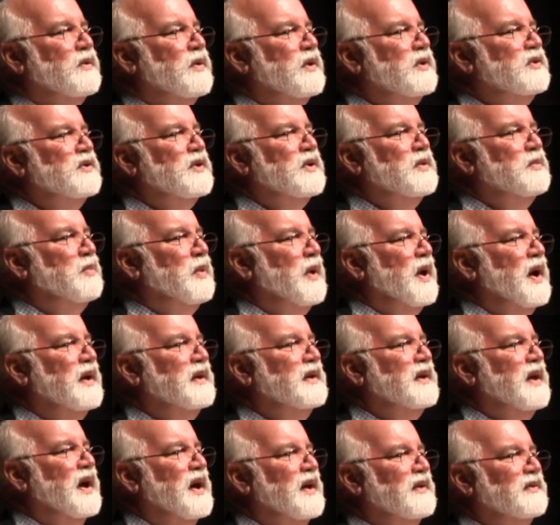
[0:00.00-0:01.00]
Christian
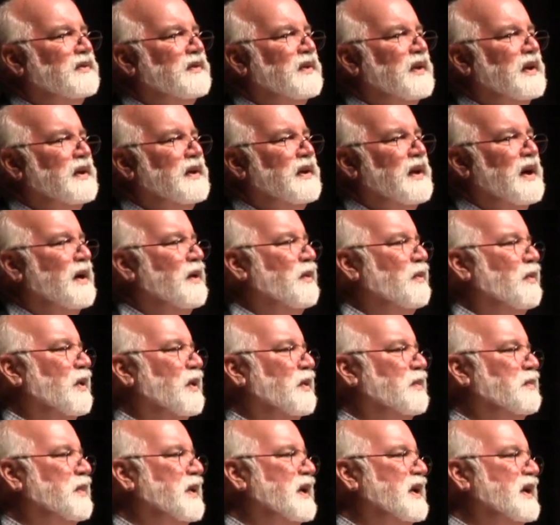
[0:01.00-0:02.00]
Broadcasting
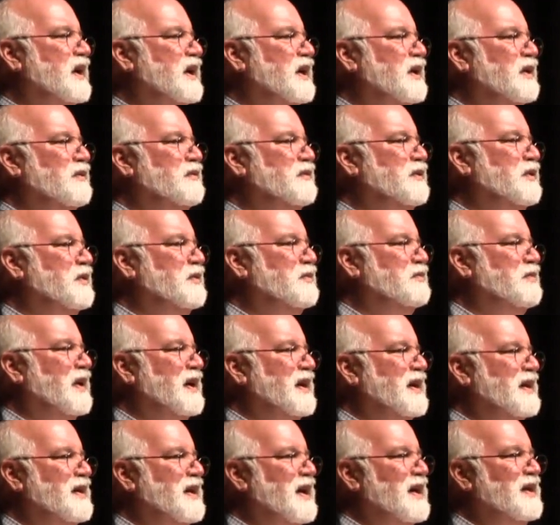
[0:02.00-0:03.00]
Network being interviewed by
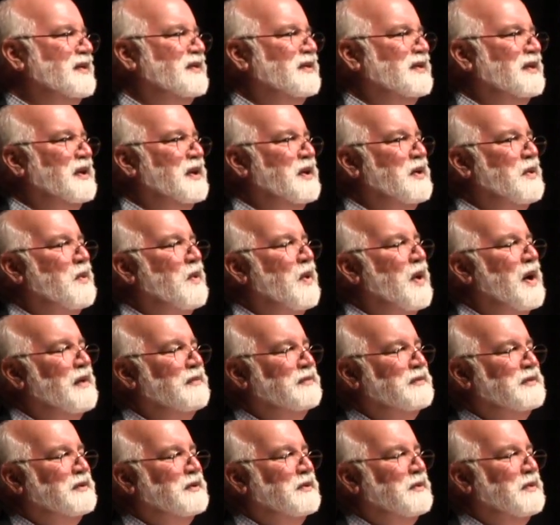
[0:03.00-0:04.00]
a nicely
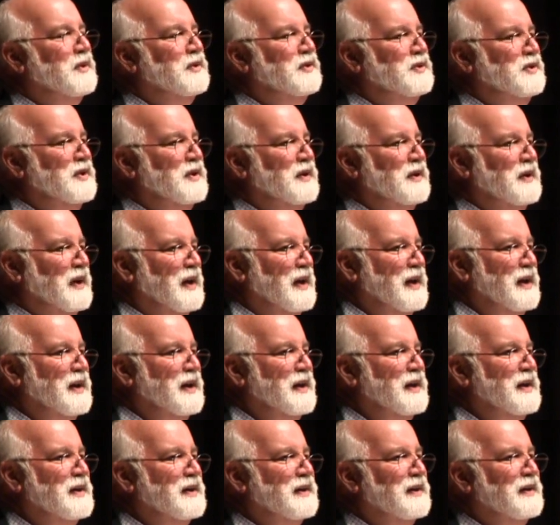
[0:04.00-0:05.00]
coiffed Christian
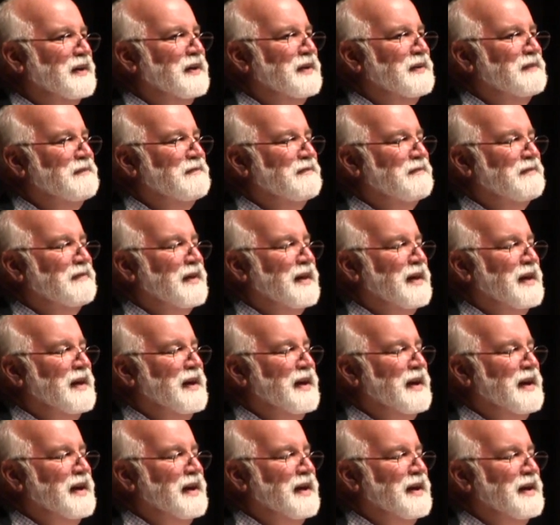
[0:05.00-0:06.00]
lady.
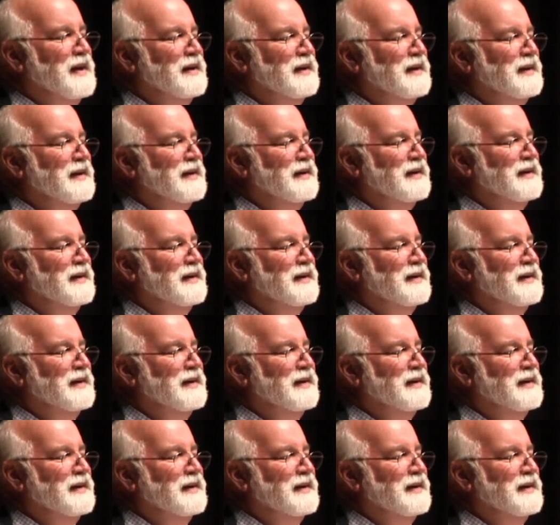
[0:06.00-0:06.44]
And